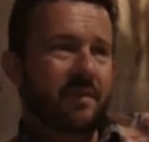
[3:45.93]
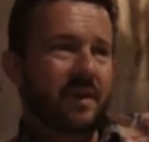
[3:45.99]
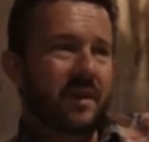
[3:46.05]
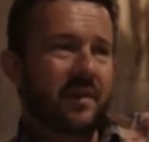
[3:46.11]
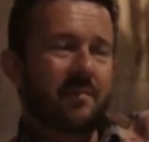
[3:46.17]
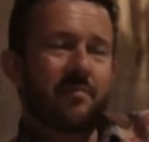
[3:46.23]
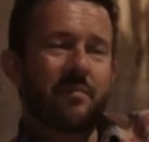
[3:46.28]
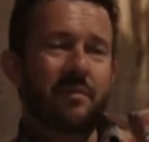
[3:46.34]

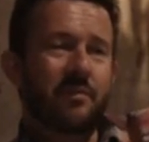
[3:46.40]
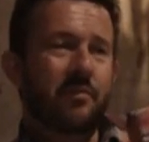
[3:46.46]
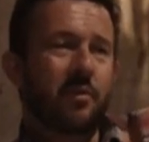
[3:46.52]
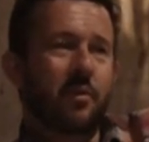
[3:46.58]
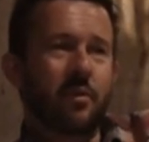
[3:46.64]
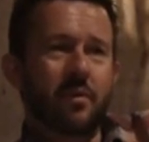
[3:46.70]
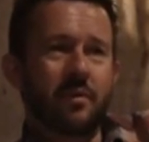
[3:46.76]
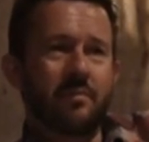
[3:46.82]
Think
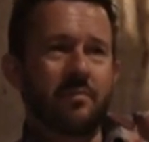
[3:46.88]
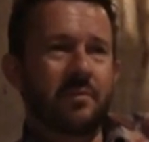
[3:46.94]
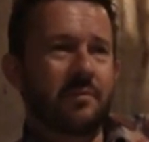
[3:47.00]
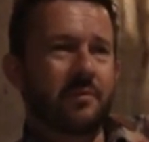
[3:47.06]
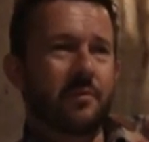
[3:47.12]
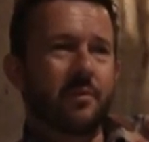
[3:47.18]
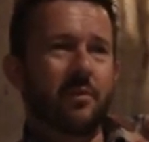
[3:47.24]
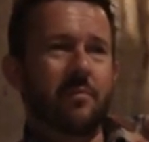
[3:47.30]
before
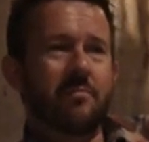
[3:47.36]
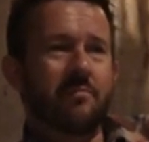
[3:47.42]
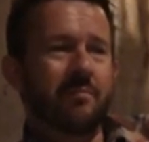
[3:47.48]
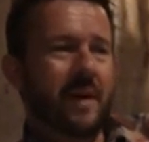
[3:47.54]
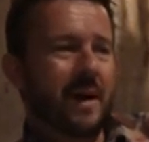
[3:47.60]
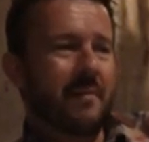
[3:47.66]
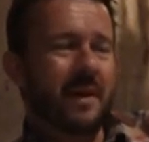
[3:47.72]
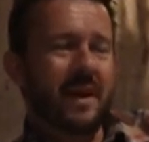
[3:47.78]

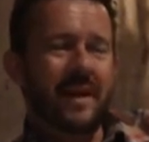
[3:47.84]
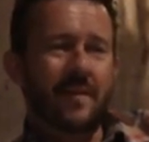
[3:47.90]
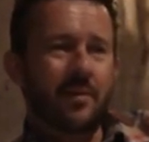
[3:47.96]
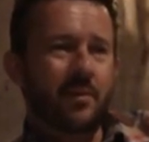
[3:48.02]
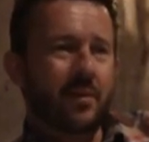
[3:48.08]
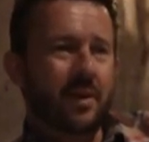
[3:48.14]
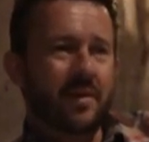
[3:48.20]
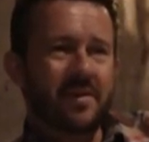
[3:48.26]
Batman
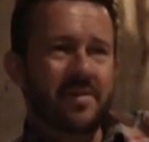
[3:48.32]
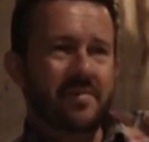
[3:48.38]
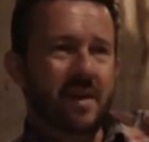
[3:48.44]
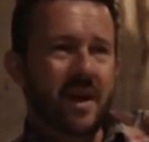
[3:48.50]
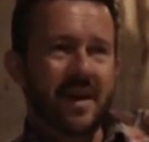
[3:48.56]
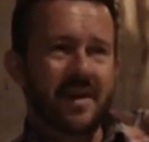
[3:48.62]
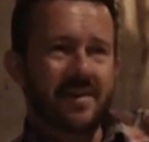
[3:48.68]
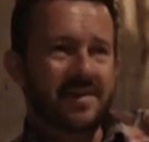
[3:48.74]
ever put on his
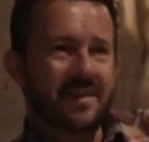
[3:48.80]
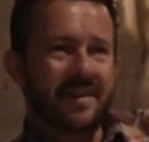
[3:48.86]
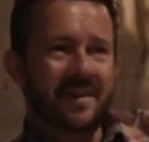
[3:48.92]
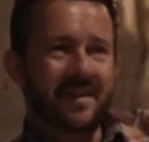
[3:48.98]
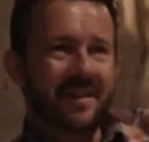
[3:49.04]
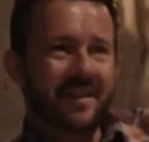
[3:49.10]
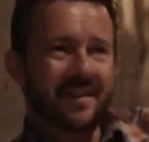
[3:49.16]
mask,